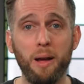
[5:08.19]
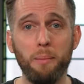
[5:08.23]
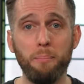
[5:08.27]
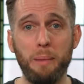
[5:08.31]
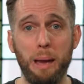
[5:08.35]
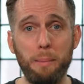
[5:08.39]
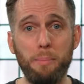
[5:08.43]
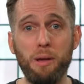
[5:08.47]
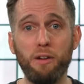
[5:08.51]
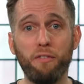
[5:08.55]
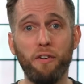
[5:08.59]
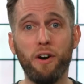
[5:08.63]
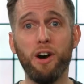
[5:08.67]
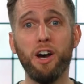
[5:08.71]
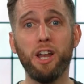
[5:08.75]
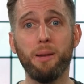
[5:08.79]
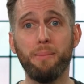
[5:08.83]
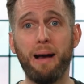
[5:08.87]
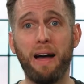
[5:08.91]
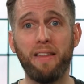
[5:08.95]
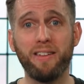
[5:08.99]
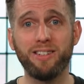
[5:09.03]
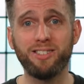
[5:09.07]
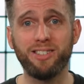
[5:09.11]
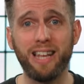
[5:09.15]
Maybe you've heard
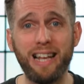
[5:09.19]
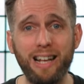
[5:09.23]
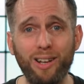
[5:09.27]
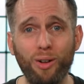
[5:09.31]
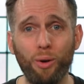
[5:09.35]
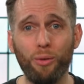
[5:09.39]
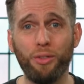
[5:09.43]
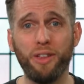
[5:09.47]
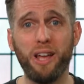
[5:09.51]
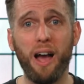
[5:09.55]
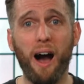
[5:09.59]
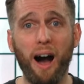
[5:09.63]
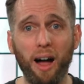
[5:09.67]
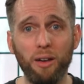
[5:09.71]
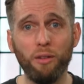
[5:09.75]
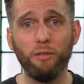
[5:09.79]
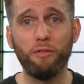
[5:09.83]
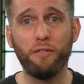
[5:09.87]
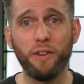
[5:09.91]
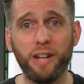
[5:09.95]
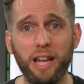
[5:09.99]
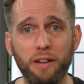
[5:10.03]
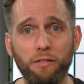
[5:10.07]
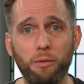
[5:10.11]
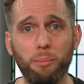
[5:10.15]
about this thing called the
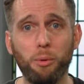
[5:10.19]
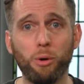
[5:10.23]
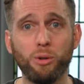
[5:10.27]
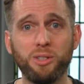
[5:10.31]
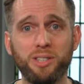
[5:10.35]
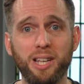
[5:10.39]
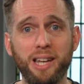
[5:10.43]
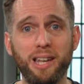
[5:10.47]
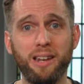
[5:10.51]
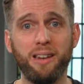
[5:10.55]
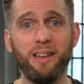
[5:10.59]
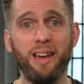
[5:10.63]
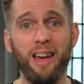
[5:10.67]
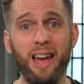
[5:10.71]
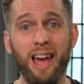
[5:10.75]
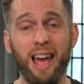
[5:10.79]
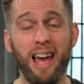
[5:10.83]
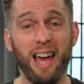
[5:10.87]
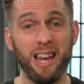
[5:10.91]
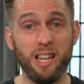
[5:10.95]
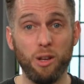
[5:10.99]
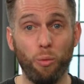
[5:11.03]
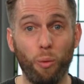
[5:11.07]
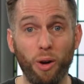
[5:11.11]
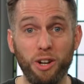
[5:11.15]
unforgivable sin,
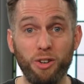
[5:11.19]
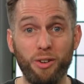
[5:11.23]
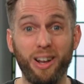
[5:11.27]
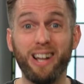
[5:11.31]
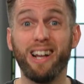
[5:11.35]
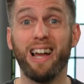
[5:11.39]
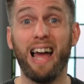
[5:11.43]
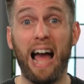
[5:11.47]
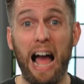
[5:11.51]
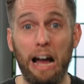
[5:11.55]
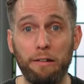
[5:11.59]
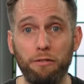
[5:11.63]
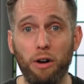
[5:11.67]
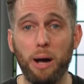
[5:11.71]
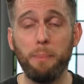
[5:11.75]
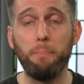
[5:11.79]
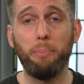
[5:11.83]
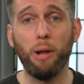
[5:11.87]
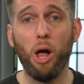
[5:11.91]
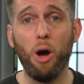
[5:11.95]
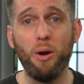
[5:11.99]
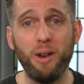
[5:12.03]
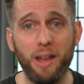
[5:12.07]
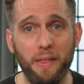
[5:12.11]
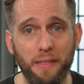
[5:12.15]
and you're wondering, have I
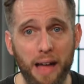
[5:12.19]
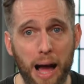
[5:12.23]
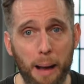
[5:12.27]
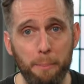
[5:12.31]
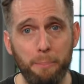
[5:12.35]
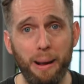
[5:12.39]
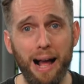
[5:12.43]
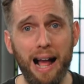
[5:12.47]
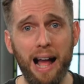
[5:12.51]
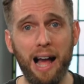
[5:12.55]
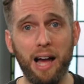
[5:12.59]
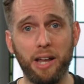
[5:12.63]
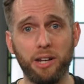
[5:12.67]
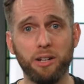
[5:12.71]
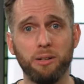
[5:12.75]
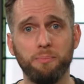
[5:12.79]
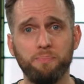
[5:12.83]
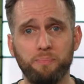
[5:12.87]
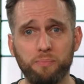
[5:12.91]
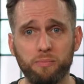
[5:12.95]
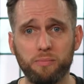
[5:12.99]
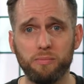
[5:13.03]
blown it that bad?